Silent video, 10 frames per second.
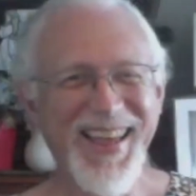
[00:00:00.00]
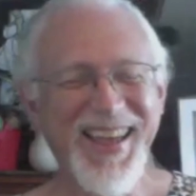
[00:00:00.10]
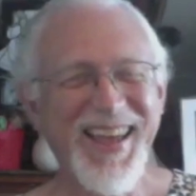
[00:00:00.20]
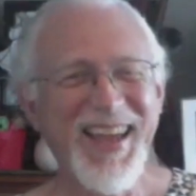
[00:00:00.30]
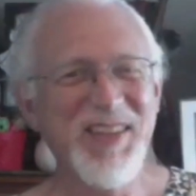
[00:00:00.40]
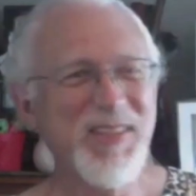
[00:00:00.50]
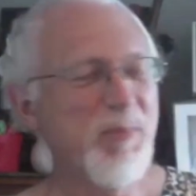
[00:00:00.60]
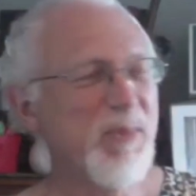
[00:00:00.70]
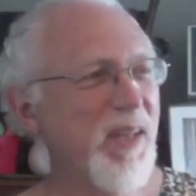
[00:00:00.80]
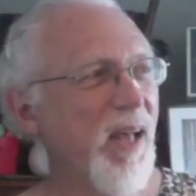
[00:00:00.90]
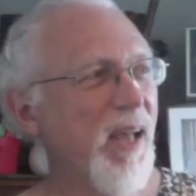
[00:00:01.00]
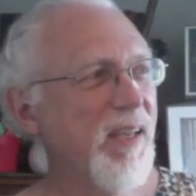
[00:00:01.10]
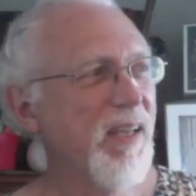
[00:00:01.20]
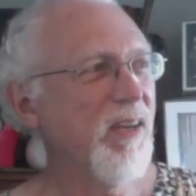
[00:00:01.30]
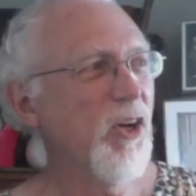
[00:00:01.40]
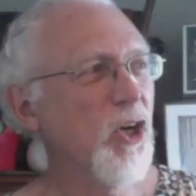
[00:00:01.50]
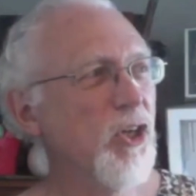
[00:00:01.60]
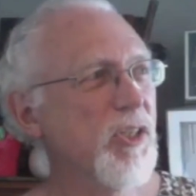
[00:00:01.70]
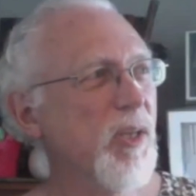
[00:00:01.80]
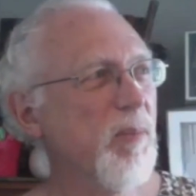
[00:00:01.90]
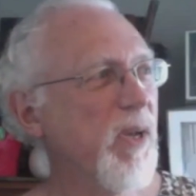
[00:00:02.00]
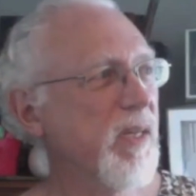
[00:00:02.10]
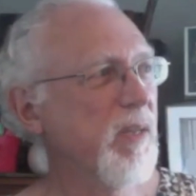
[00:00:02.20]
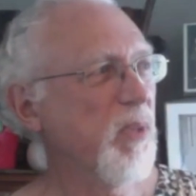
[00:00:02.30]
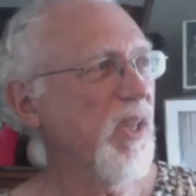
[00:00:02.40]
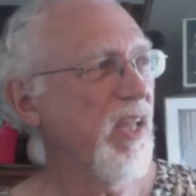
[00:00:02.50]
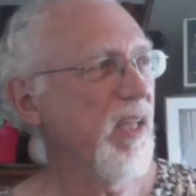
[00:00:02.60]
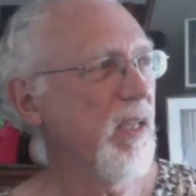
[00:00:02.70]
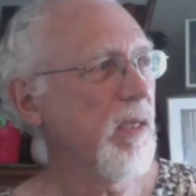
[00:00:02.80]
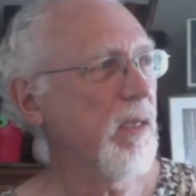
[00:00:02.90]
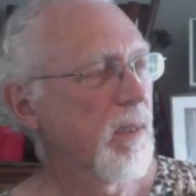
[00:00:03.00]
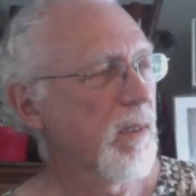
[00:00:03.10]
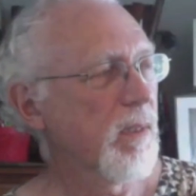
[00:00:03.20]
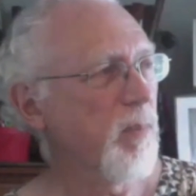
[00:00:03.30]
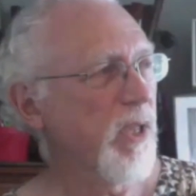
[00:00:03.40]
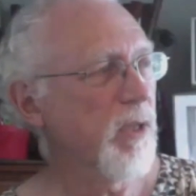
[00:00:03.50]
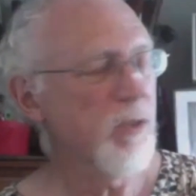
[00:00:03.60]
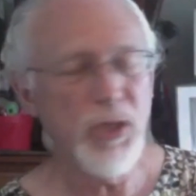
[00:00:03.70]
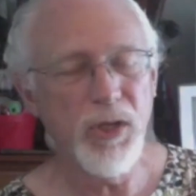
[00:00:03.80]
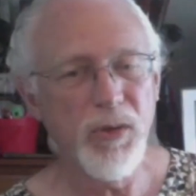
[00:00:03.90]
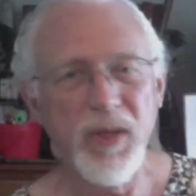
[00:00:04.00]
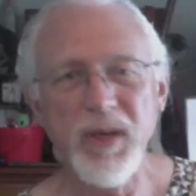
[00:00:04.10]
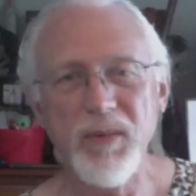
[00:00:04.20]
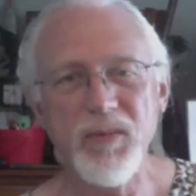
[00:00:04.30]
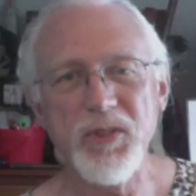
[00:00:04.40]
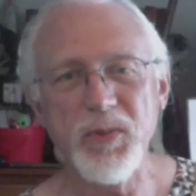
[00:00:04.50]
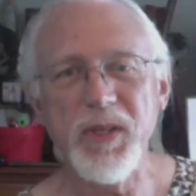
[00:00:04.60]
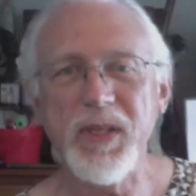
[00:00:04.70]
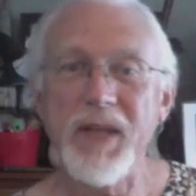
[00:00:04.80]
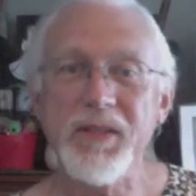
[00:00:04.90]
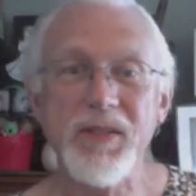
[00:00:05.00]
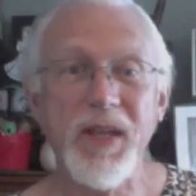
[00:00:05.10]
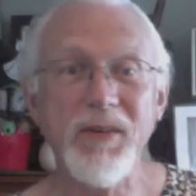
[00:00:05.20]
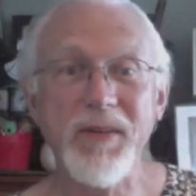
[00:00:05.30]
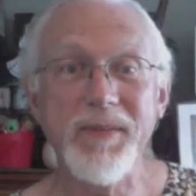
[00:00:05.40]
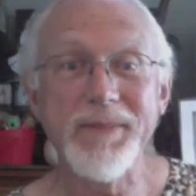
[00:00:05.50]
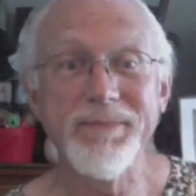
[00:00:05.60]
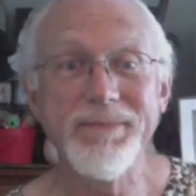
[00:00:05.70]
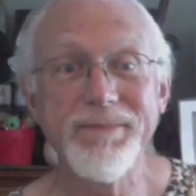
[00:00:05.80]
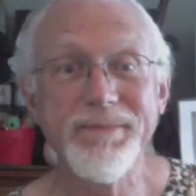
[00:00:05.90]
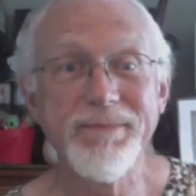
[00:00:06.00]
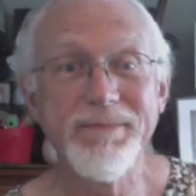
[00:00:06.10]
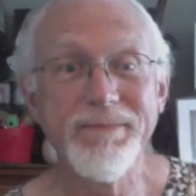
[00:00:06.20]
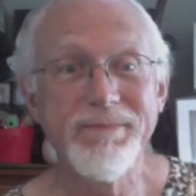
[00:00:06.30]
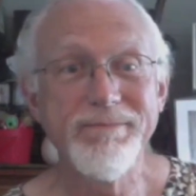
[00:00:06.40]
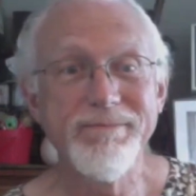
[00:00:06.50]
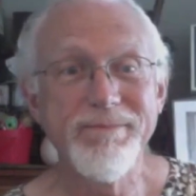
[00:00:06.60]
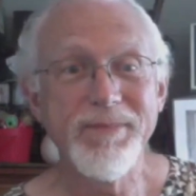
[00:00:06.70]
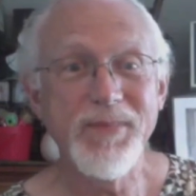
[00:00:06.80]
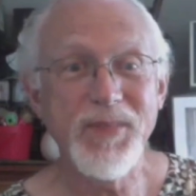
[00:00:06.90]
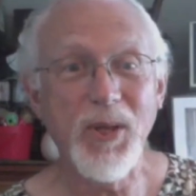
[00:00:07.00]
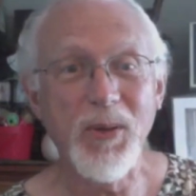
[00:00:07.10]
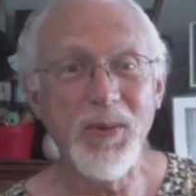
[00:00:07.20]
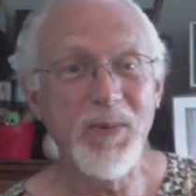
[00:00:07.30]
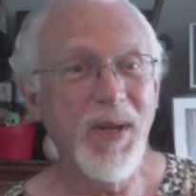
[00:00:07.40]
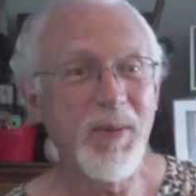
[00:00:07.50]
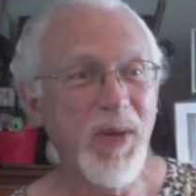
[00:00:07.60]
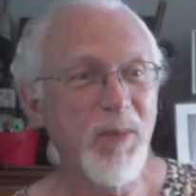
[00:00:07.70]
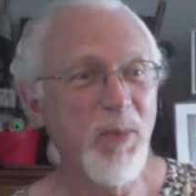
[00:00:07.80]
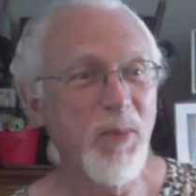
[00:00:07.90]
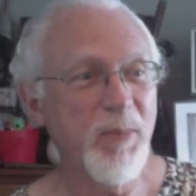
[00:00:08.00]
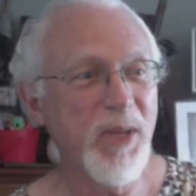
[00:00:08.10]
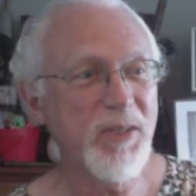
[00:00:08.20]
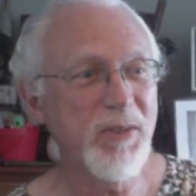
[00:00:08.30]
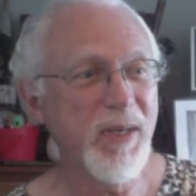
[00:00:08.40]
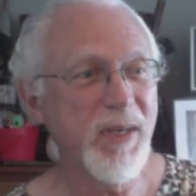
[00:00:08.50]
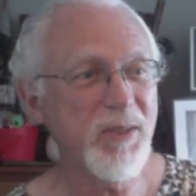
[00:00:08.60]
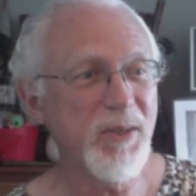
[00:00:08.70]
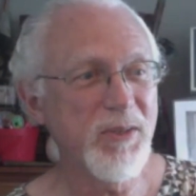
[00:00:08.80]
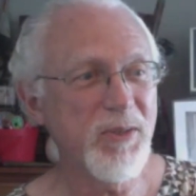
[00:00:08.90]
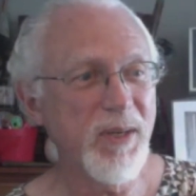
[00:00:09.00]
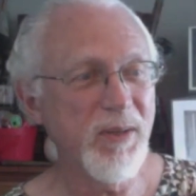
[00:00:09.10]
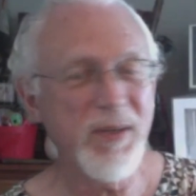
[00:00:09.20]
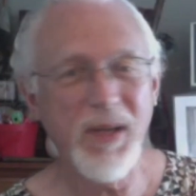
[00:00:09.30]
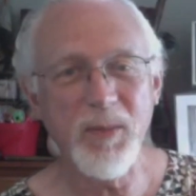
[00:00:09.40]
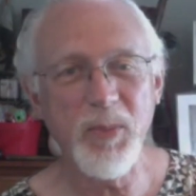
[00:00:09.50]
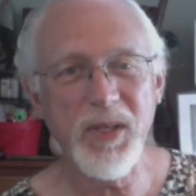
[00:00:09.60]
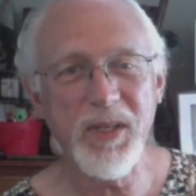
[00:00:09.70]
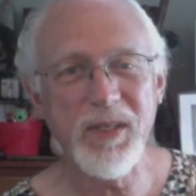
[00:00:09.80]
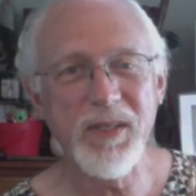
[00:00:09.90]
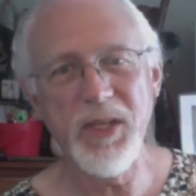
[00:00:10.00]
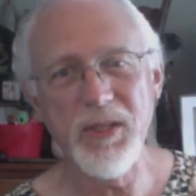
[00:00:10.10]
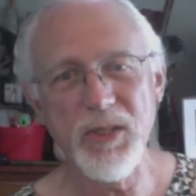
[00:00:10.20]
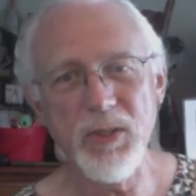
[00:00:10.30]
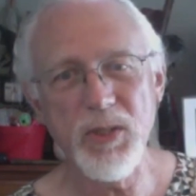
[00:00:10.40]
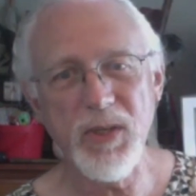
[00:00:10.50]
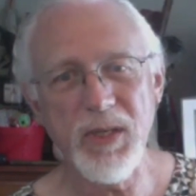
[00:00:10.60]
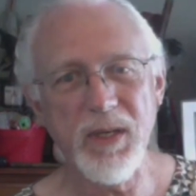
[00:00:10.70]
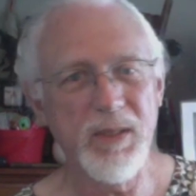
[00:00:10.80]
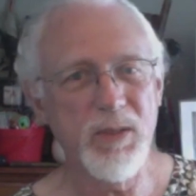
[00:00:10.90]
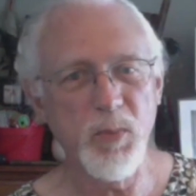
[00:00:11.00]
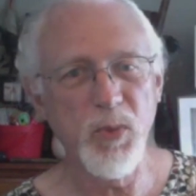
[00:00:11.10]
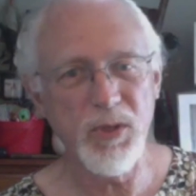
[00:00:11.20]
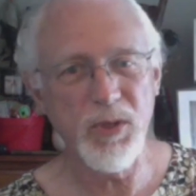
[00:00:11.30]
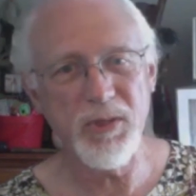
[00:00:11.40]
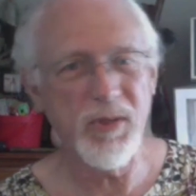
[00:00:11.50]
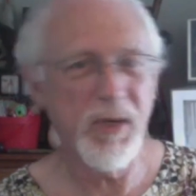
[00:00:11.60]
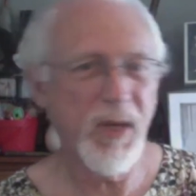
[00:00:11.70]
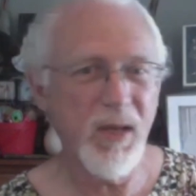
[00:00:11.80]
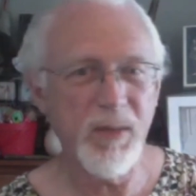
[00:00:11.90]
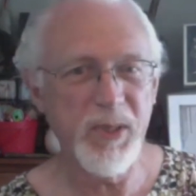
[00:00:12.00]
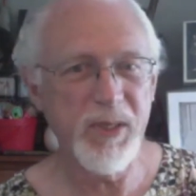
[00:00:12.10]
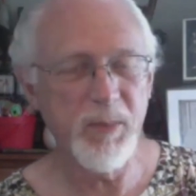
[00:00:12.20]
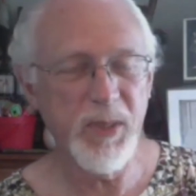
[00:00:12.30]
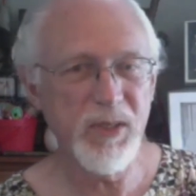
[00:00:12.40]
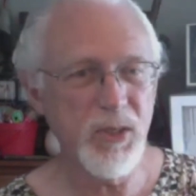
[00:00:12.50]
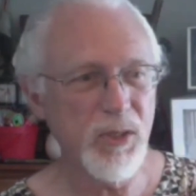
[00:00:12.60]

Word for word: except that I had heard somebody playing a banjo and I just really liked the sound of it. So I, I bought a banjo, and then I started trying to learn how to play it. So I got these books on how to play the banjo,